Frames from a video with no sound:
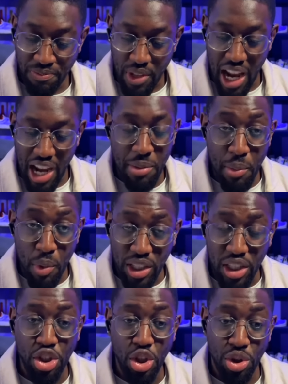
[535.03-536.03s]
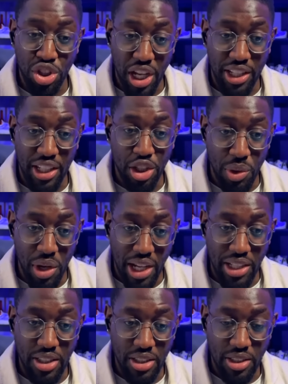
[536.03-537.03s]
A little bit more disassociated than she
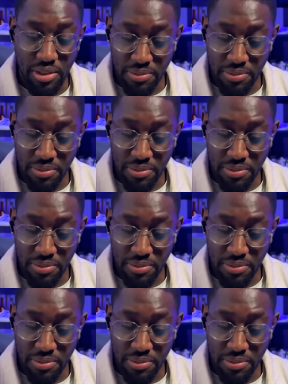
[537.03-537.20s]
realizes.